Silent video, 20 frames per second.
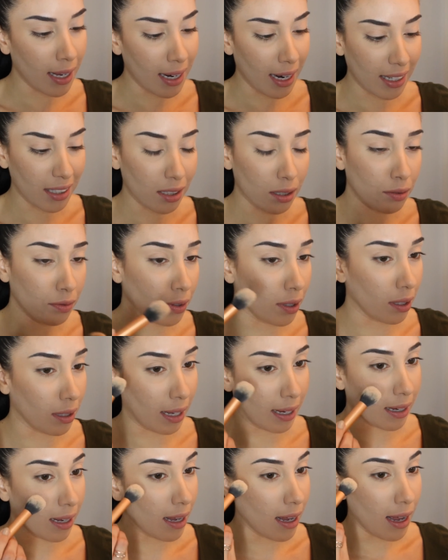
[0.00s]
and I just feel
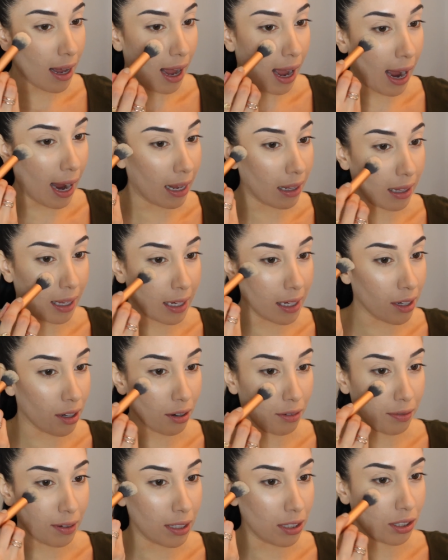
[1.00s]
like highlighting
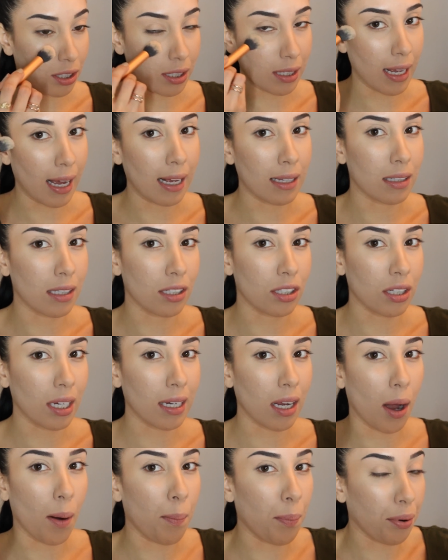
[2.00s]
your face just adds such
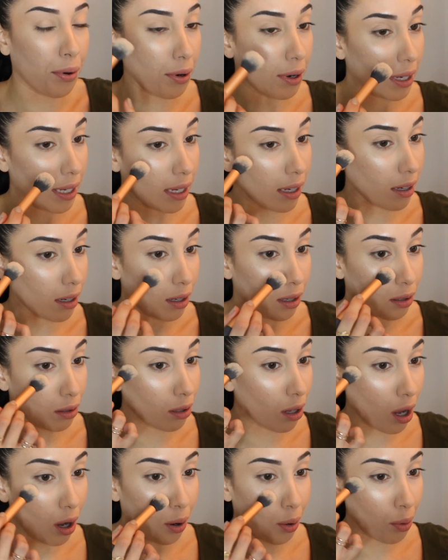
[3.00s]
like a pretty
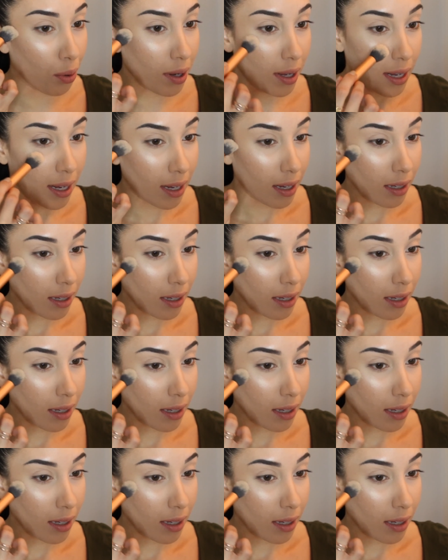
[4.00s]
glow.